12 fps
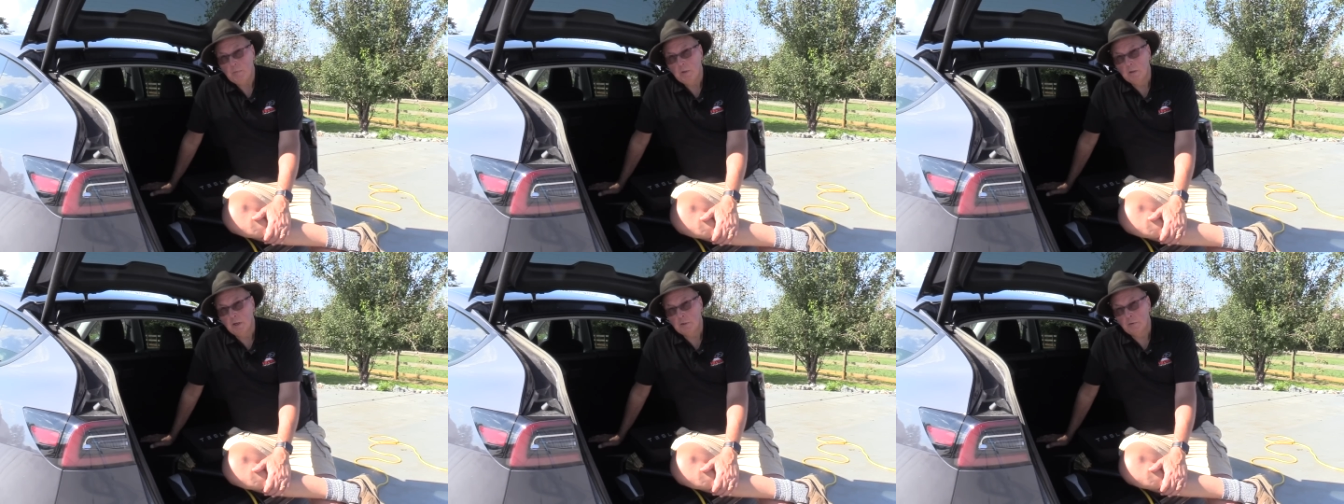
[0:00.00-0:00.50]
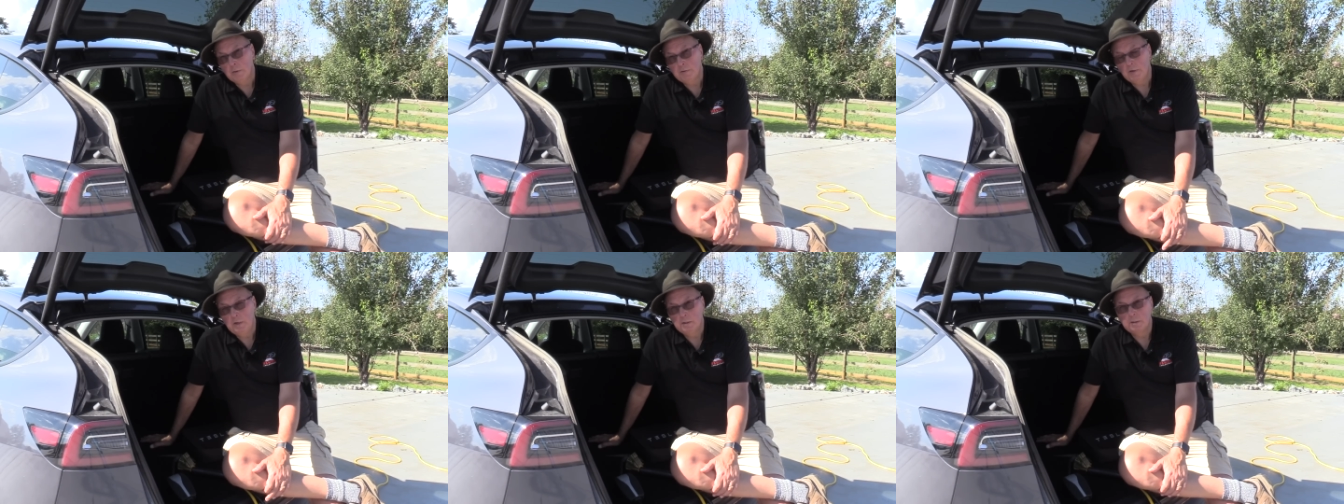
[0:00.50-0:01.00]

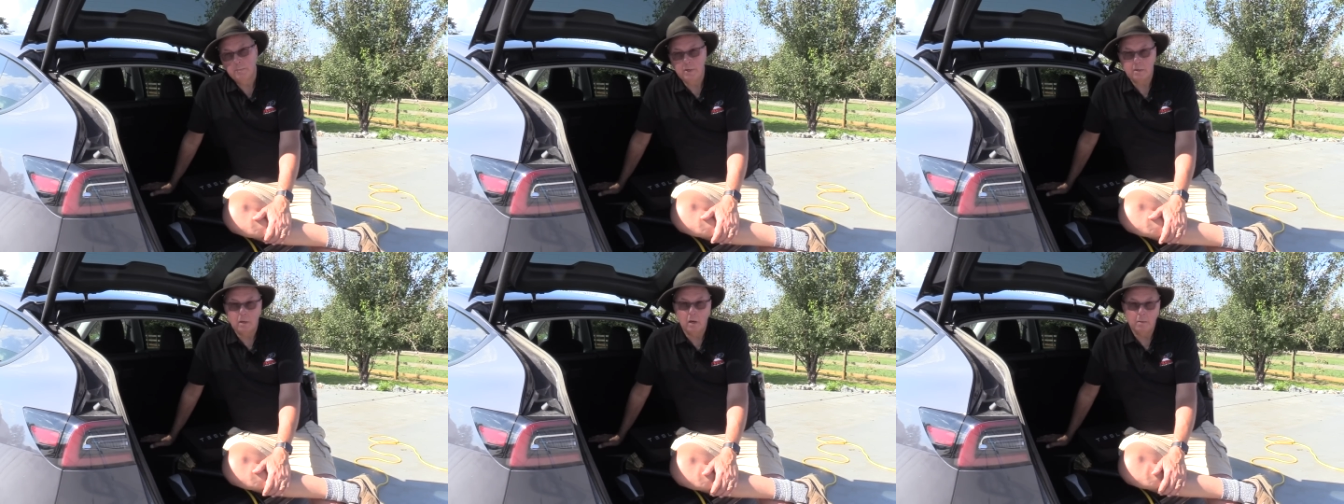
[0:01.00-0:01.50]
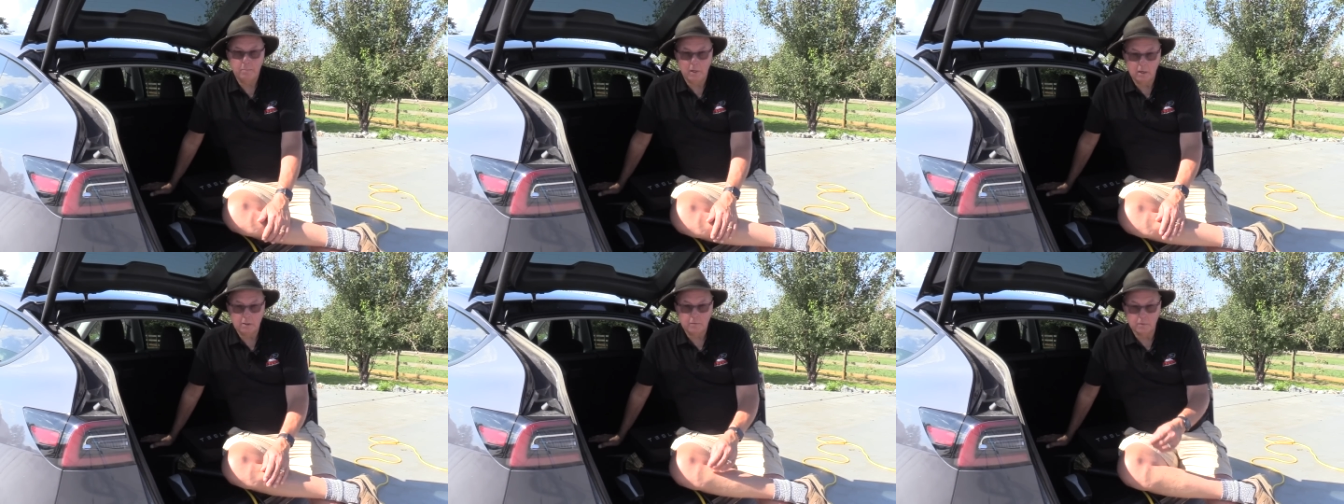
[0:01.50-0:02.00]
Electricity is a bit
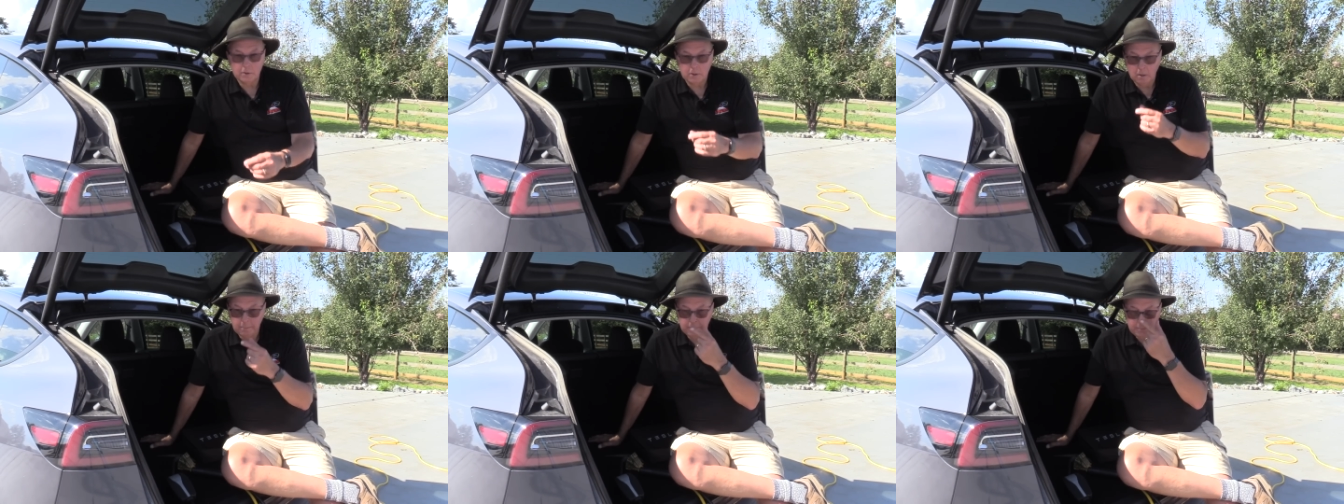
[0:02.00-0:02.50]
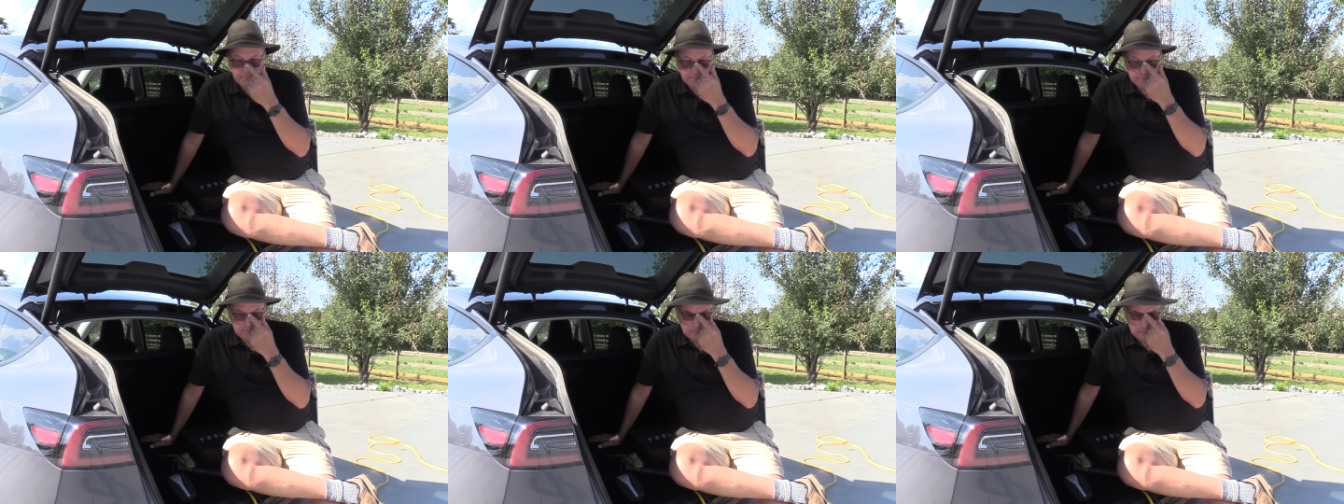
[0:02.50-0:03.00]
complex for some
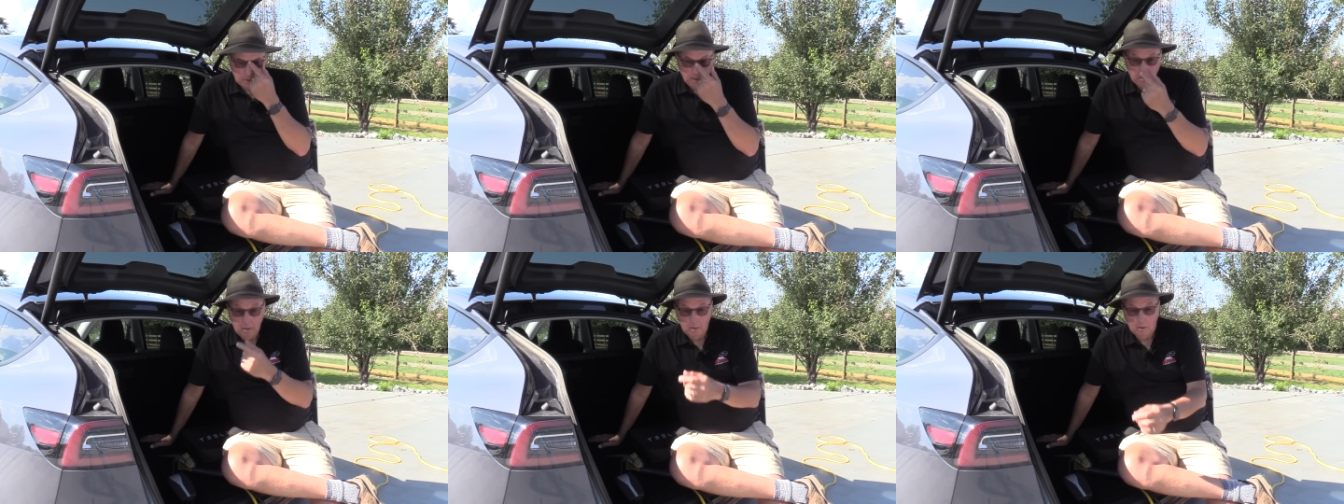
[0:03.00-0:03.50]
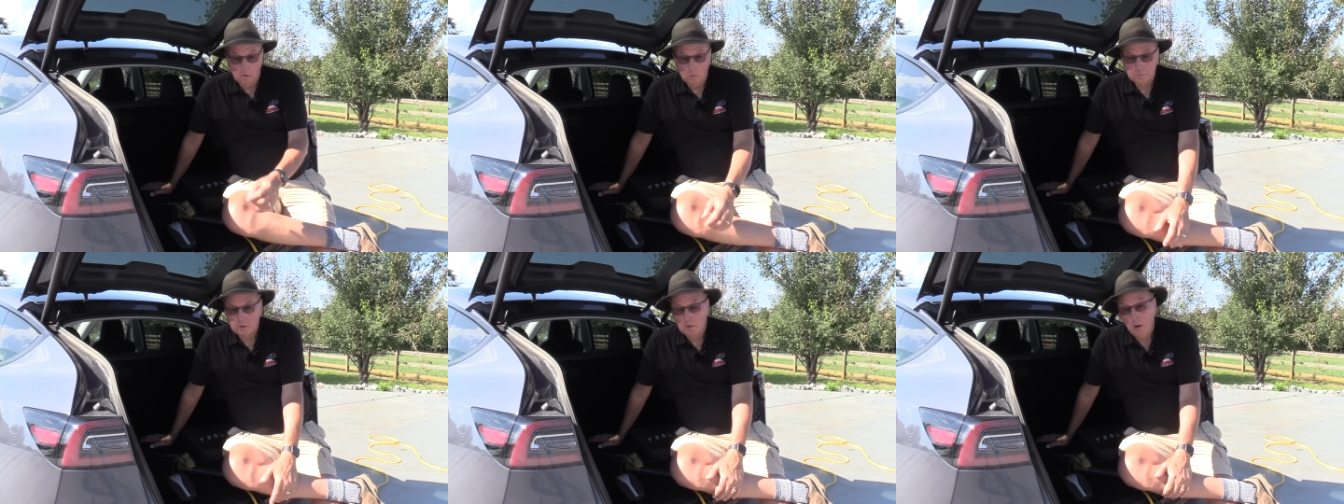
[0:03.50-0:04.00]

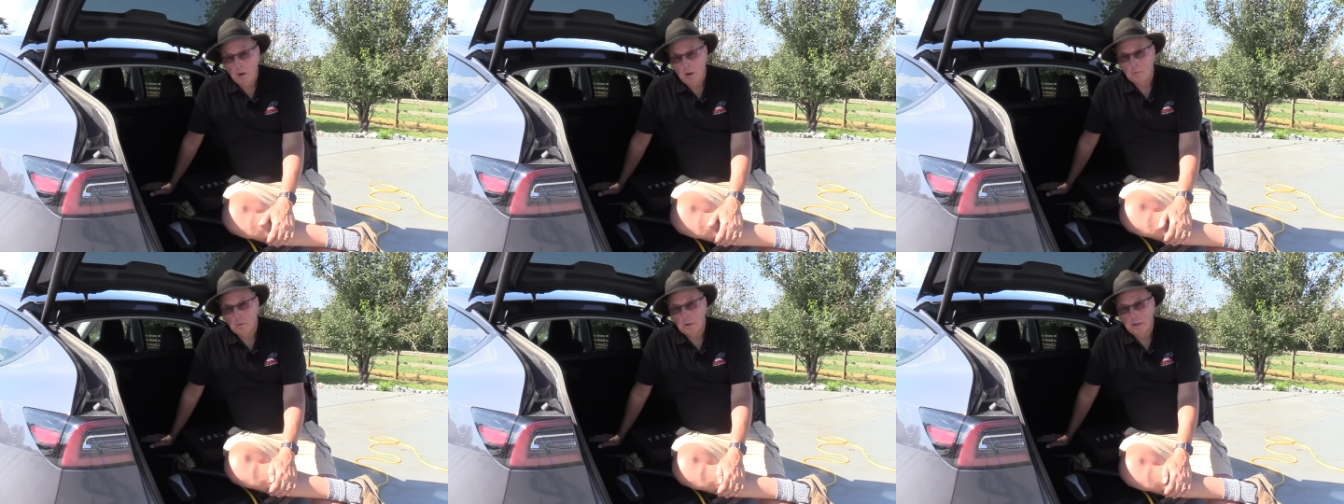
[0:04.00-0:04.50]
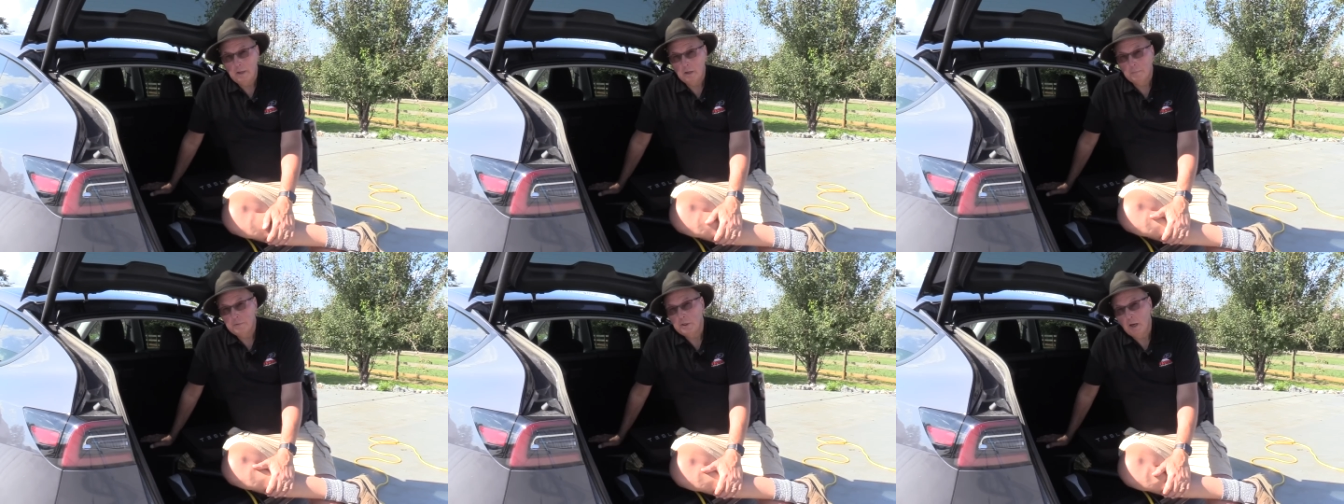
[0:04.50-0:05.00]
Ohm's Law really
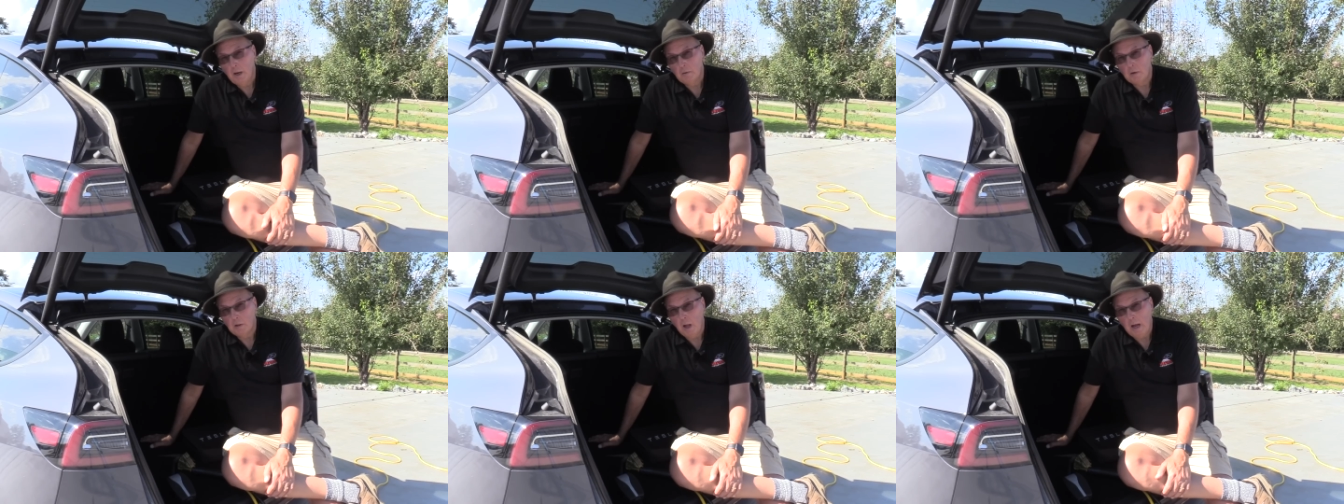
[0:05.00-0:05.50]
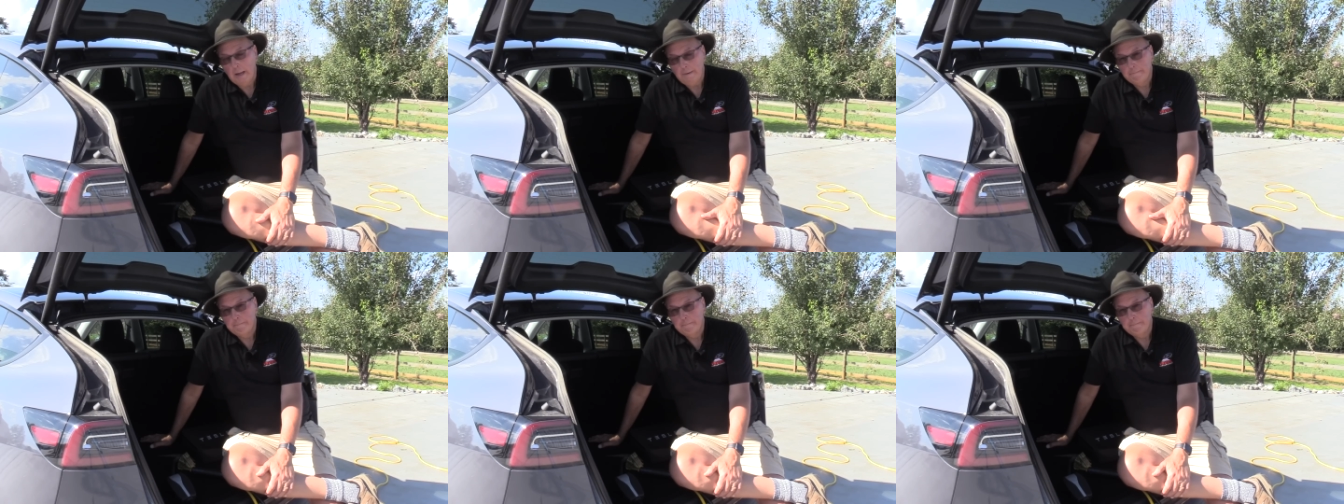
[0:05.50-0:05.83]
helps you out a lot.